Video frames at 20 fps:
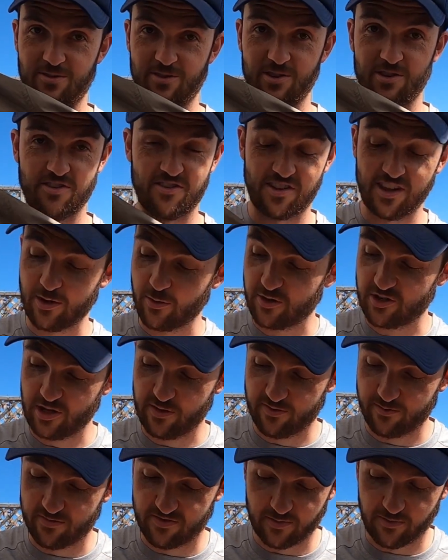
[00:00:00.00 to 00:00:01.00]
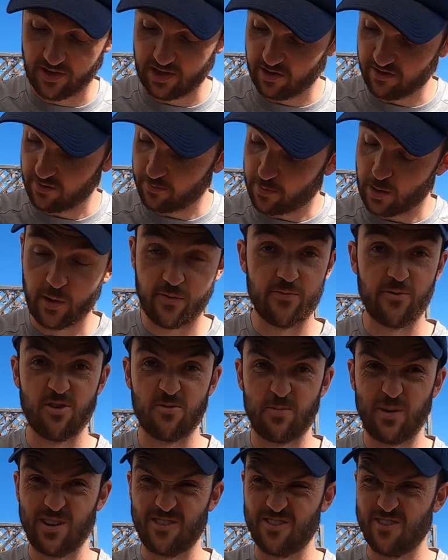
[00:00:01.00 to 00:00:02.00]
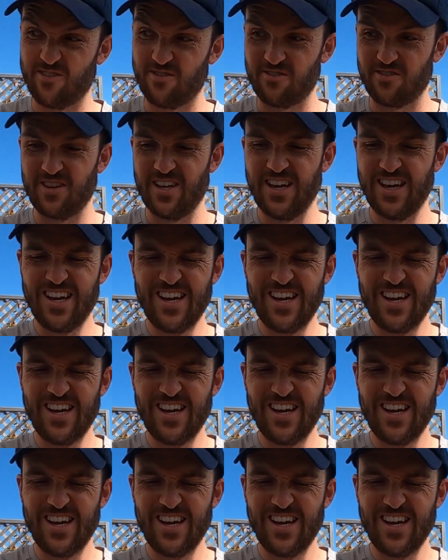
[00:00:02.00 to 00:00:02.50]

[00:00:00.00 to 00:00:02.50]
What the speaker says: to distinguish it from something else apart from those buttons.